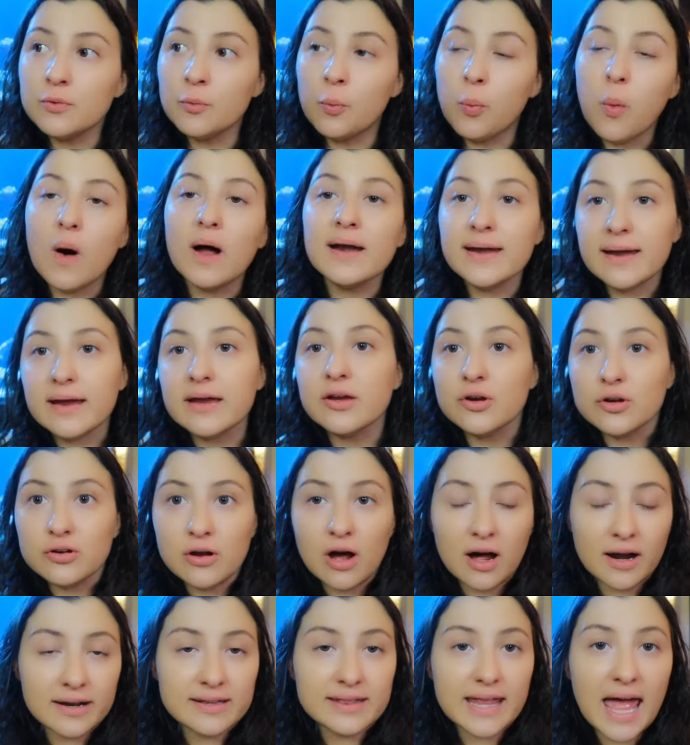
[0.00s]
One day you're
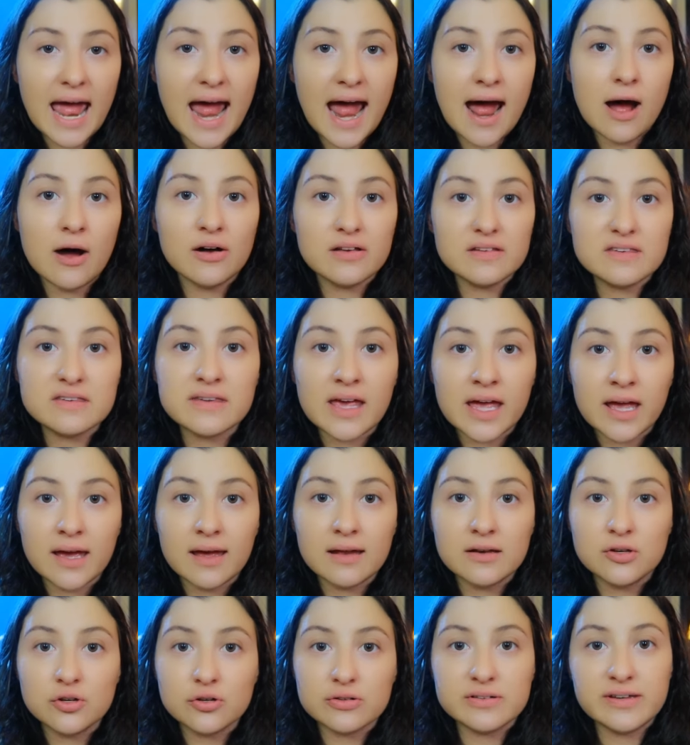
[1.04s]
not at the house
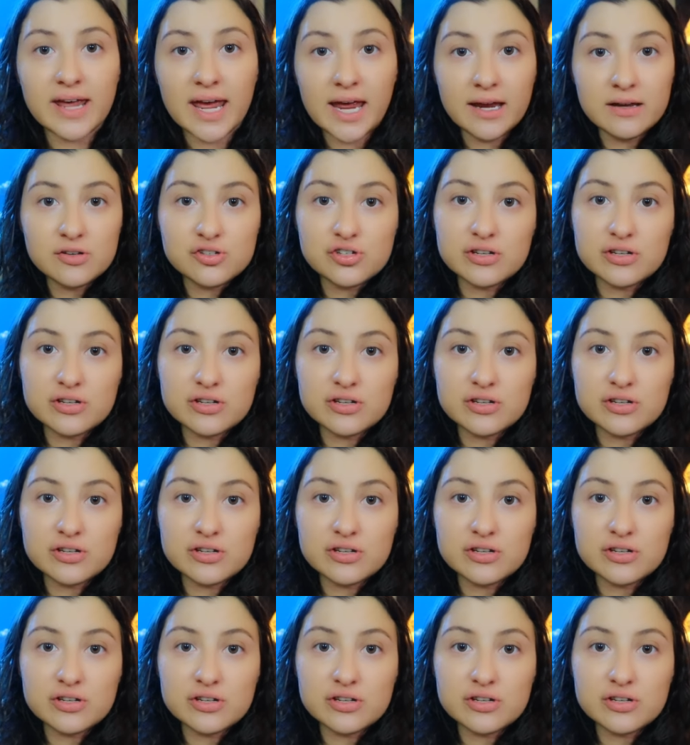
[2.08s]
and your tank